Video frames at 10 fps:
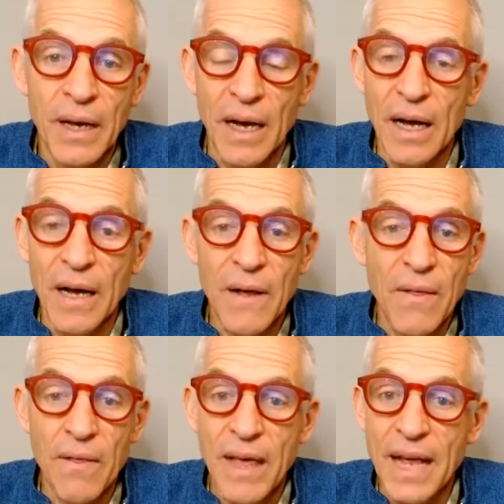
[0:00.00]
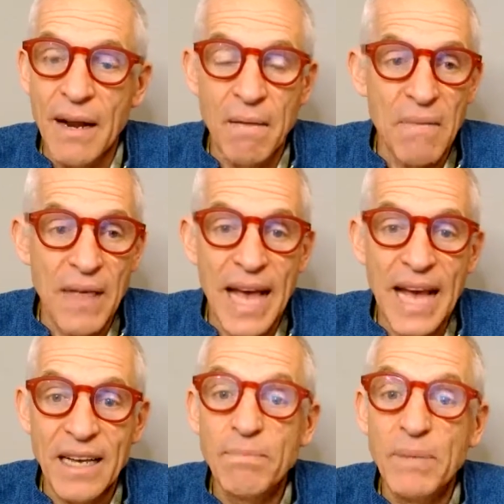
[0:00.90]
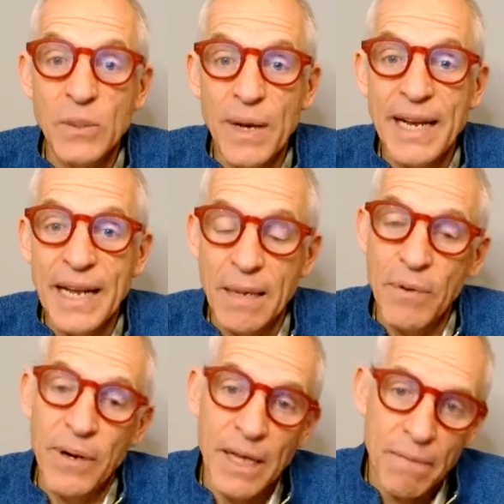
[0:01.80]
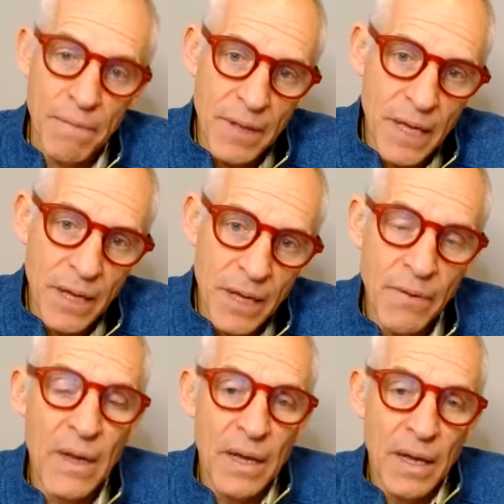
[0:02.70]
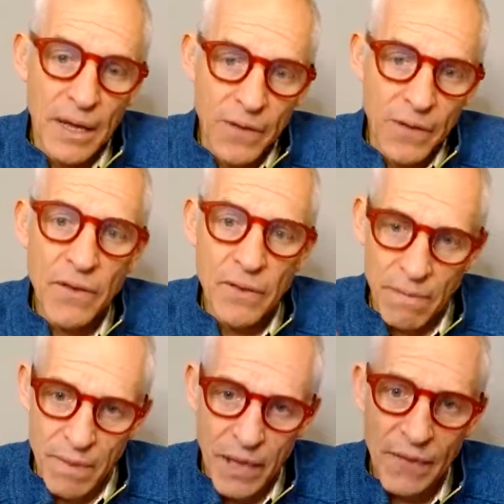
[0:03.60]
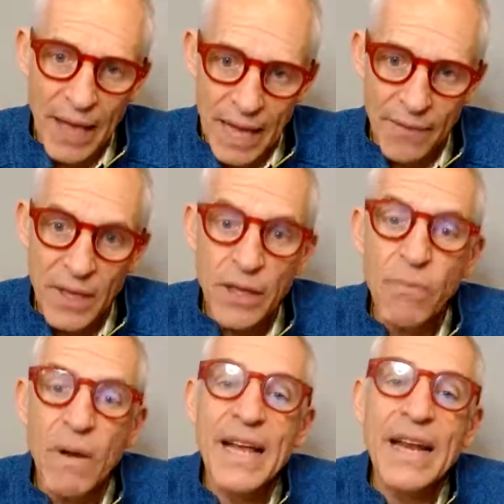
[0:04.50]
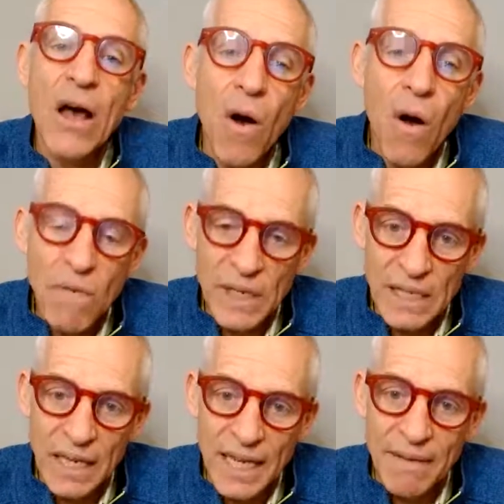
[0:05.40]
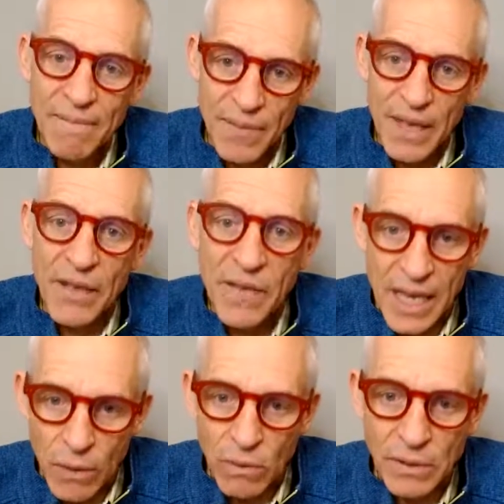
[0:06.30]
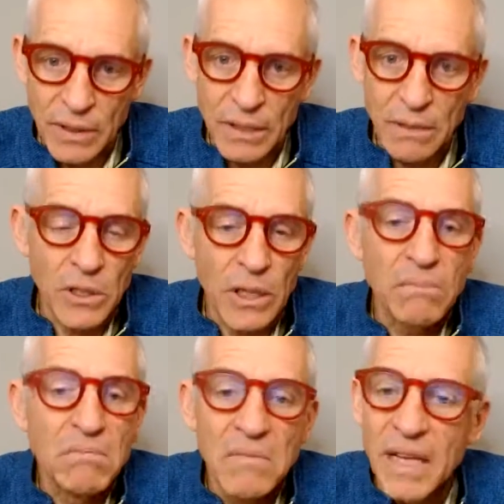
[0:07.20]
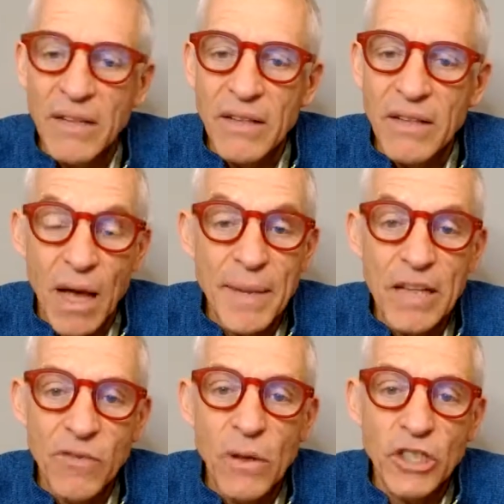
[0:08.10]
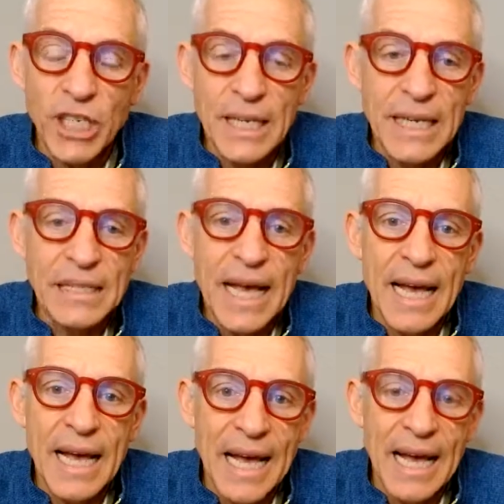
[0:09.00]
then that can persuade anybody. If this is this, if this has this, well then obviously this equals it. It's logic. It's there.